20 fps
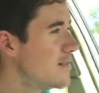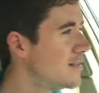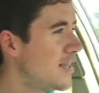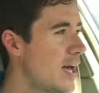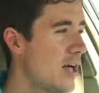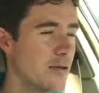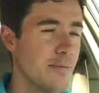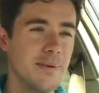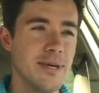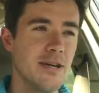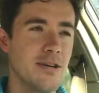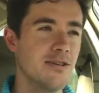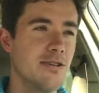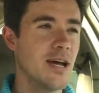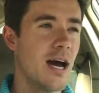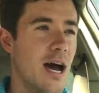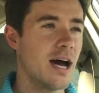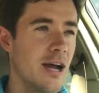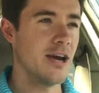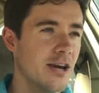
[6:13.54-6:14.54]
Tell me you're
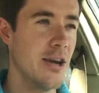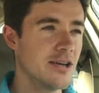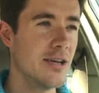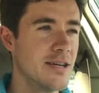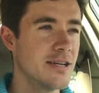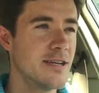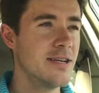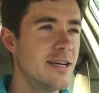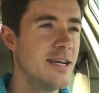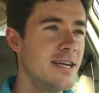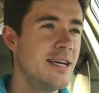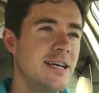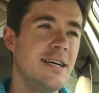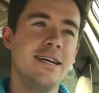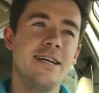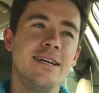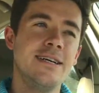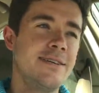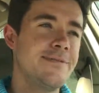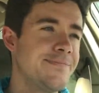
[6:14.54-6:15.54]
tired.
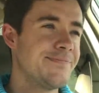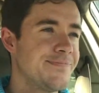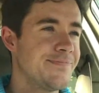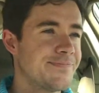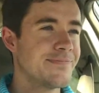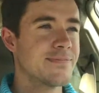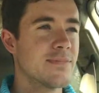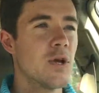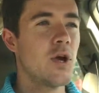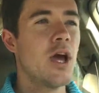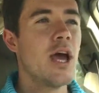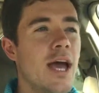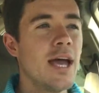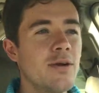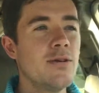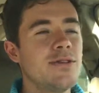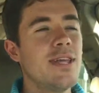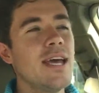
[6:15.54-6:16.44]
Hey,